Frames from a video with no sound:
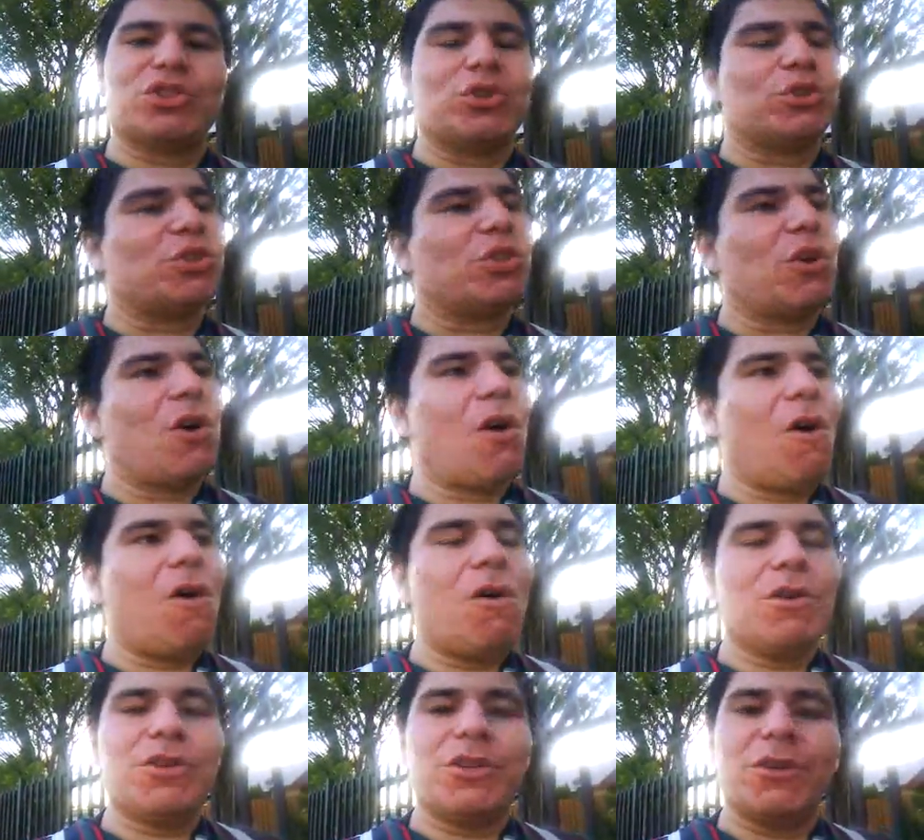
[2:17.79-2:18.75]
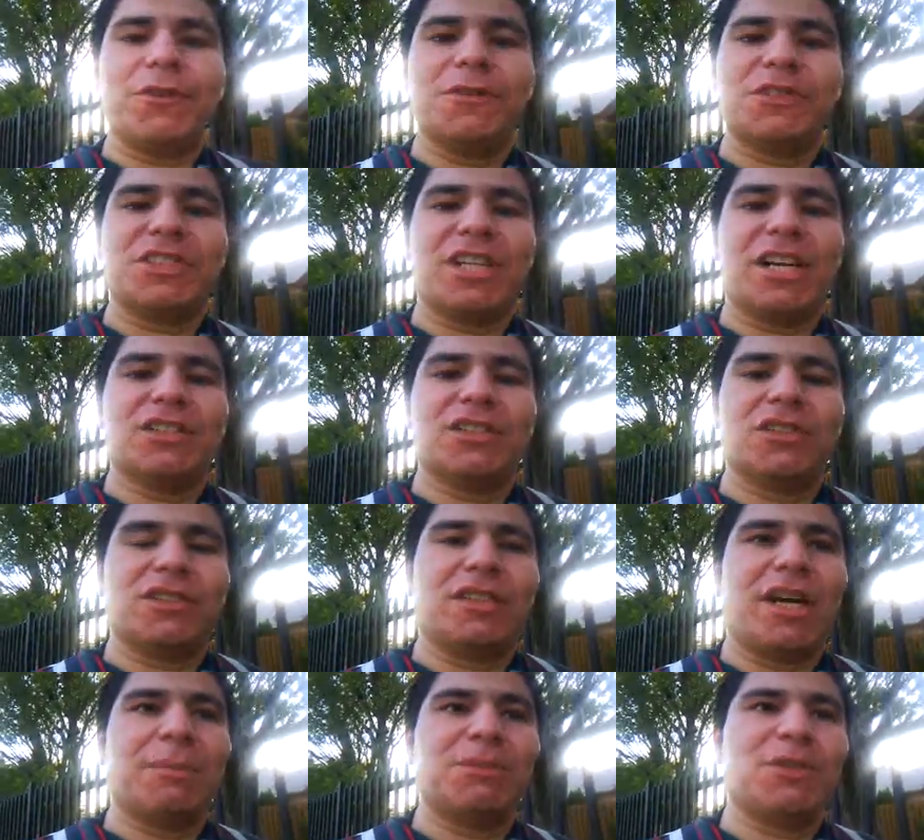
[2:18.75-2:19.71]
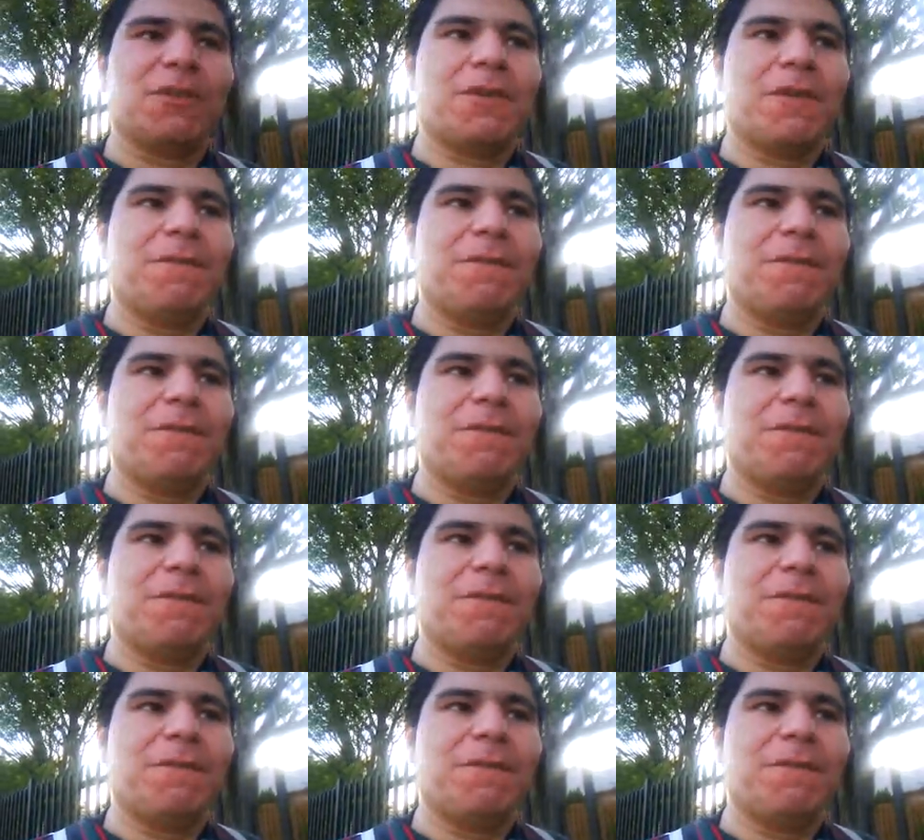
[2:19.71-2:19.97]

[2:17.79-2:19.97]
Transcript: There's all different kinds of types of